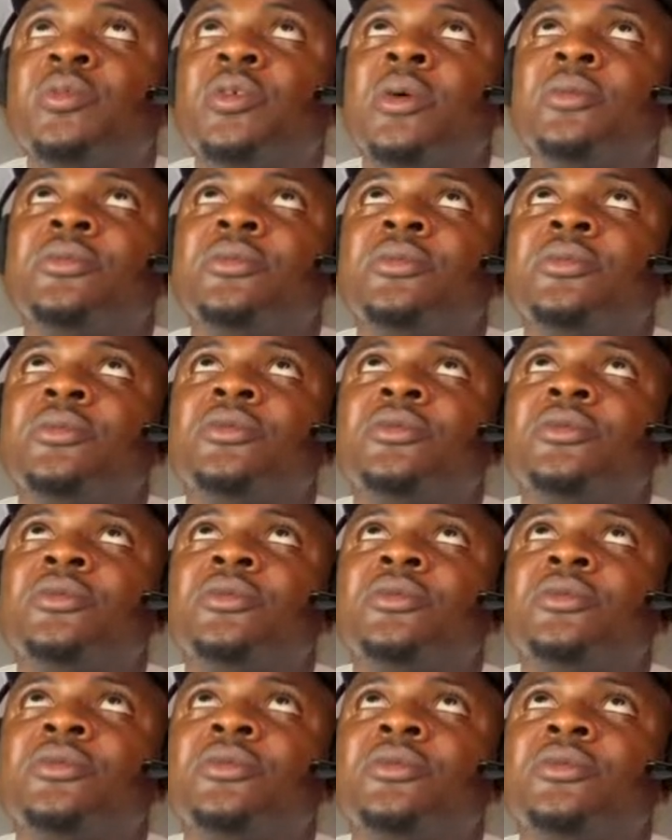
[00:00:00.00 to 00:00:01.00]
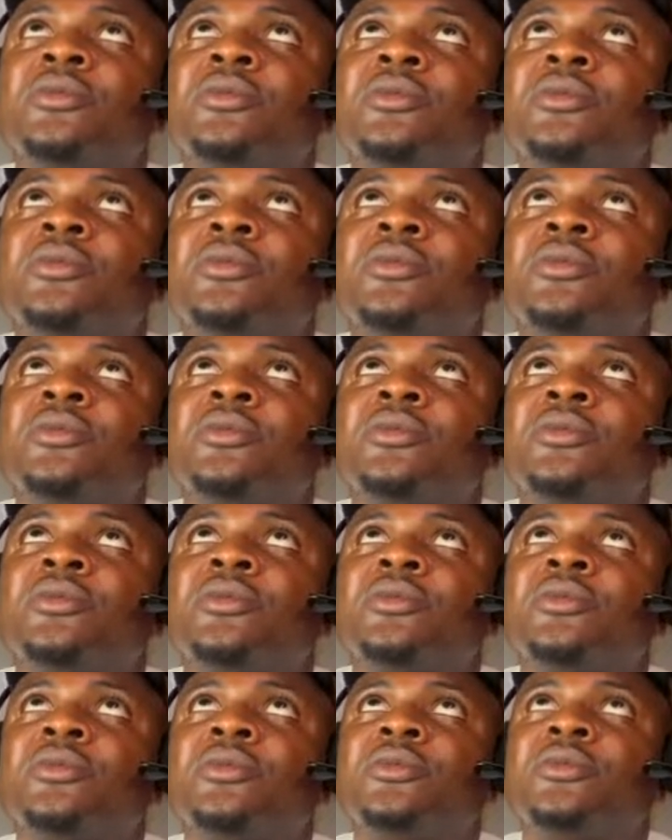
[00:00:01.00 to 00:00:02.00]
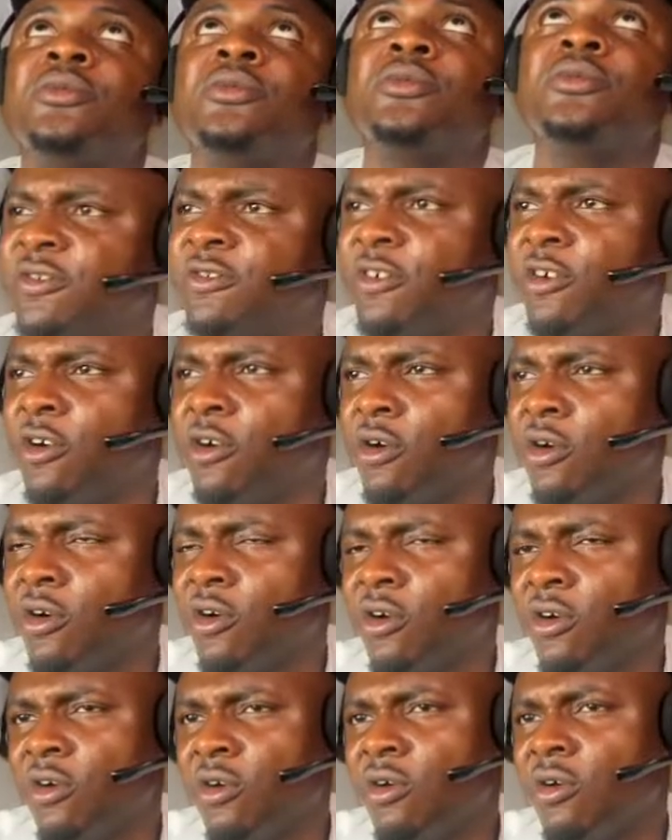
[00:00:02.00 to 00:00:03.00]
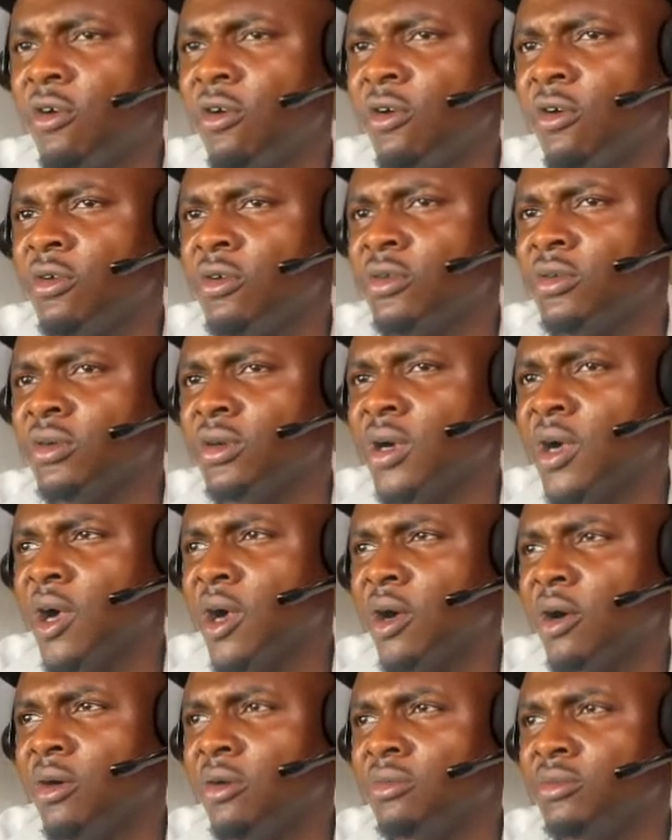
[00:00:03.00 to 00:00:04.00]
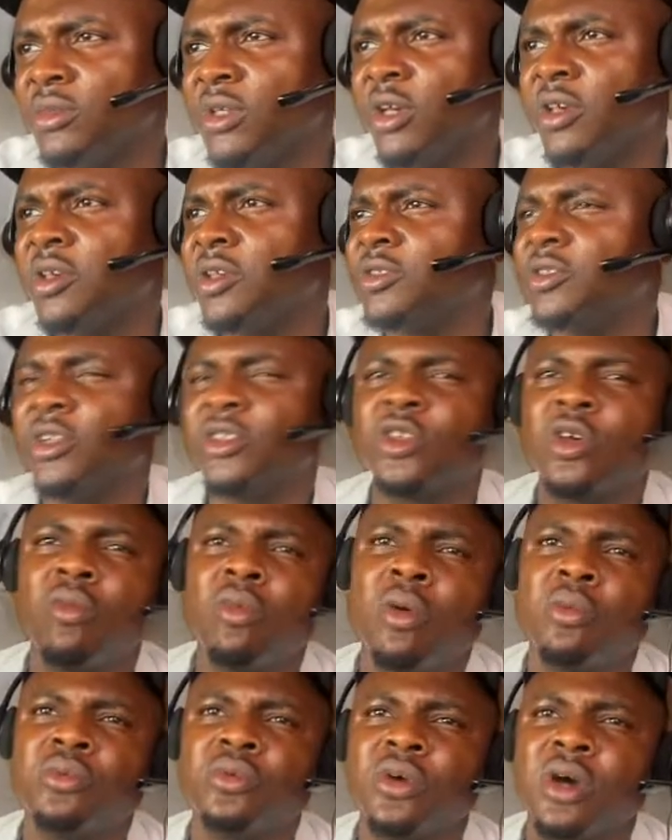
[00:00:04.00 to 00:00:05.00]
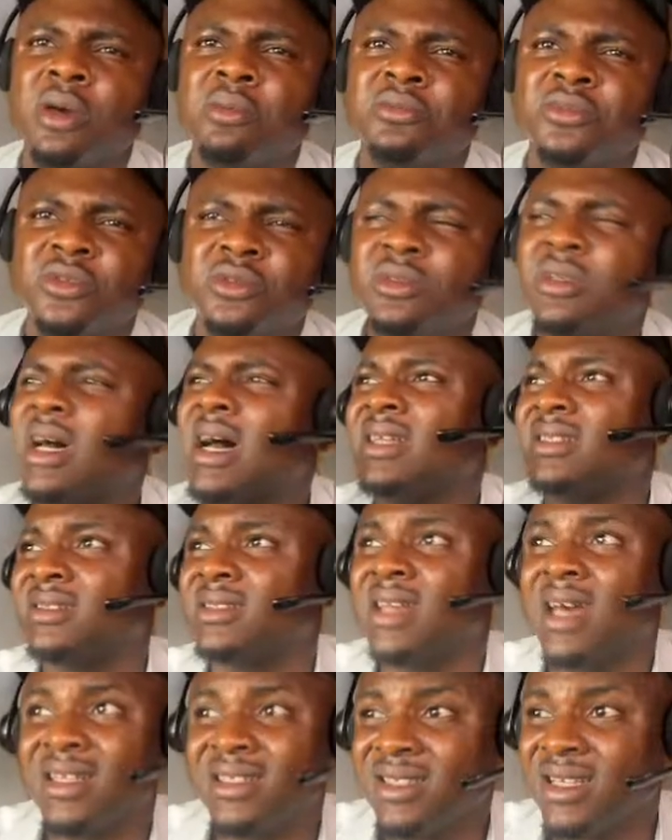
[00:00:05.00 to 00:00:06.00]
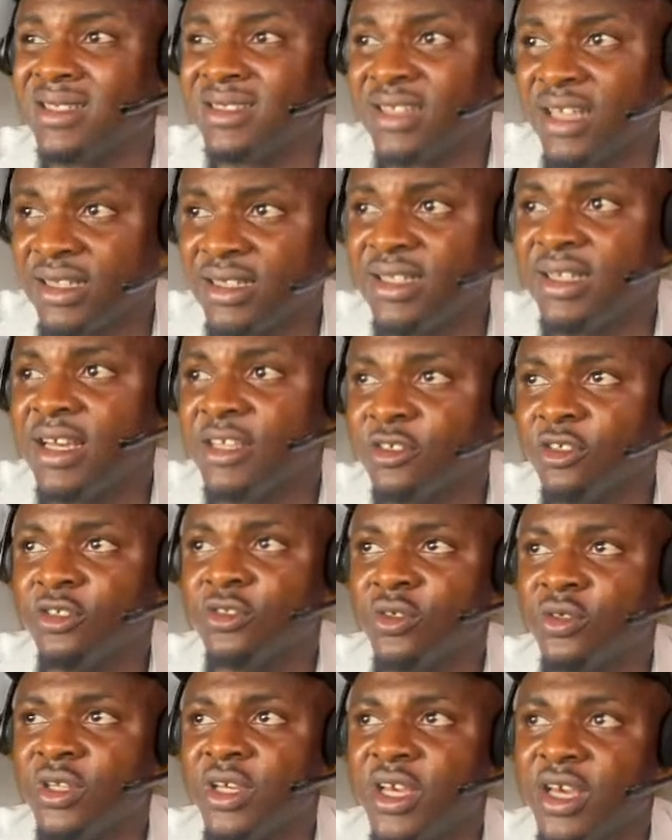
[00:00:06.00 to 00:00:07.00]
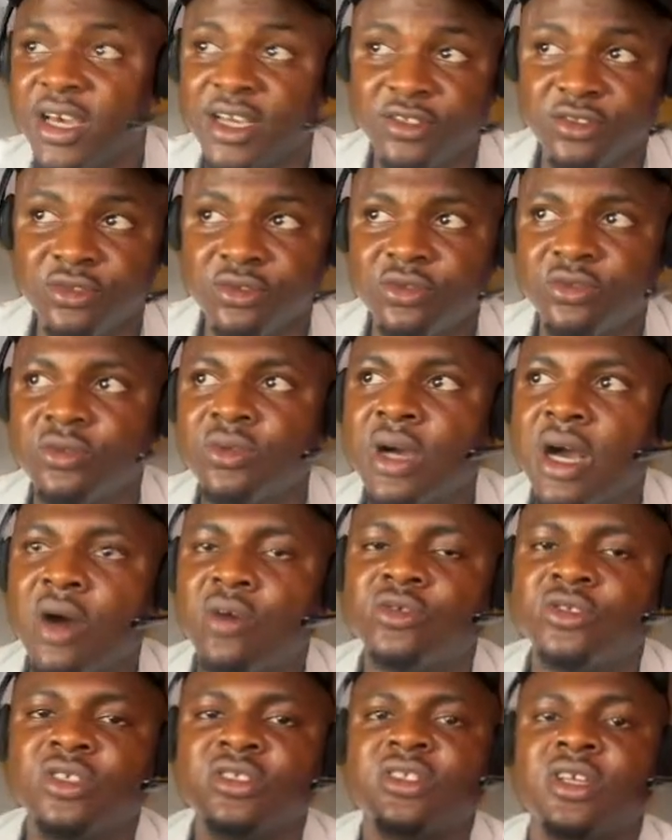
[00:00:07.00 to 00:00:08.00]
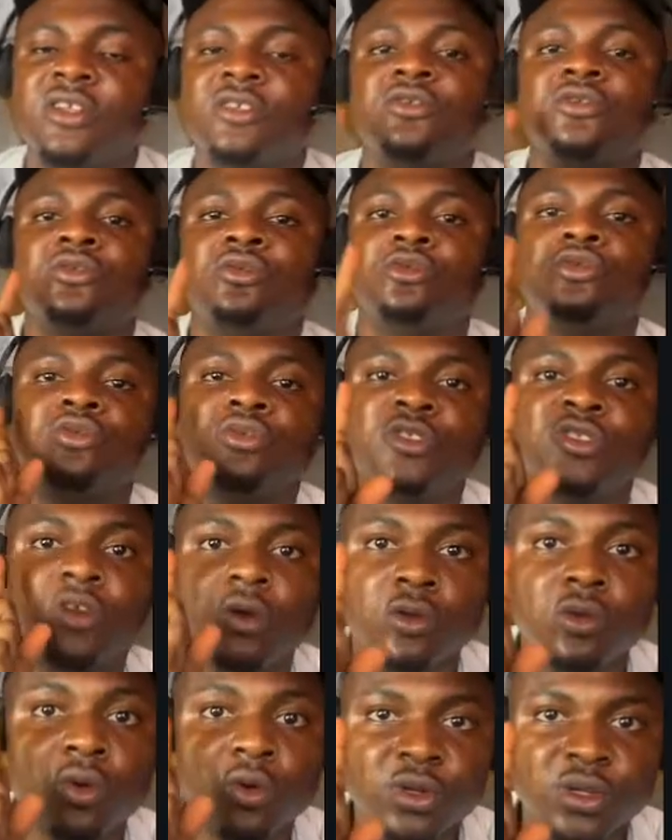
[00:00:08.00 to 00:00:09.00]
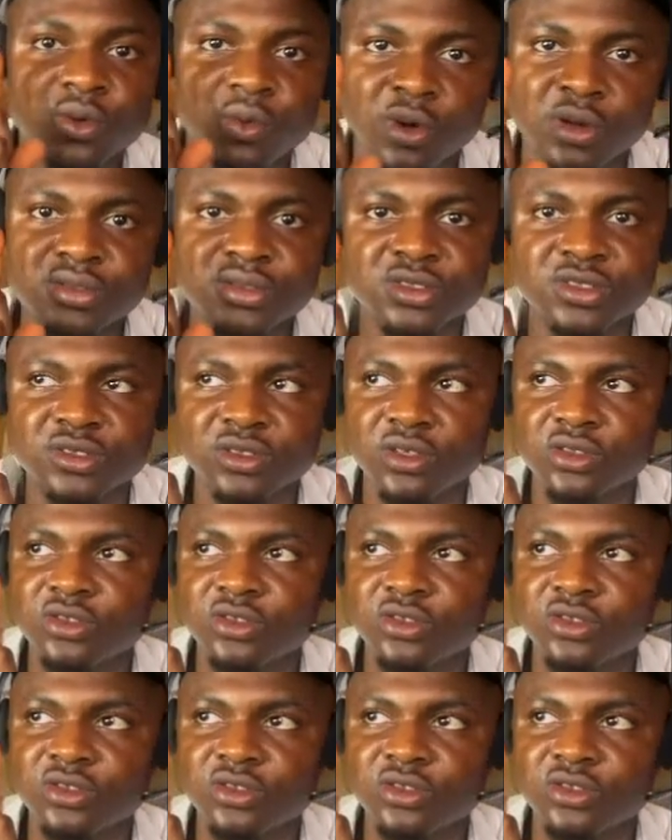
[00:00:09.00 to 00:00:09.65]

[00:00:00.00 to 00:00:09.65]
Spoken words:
could be something like search for okay, just come up that exact thing I just told AI to do. I will just tell it to return only one result.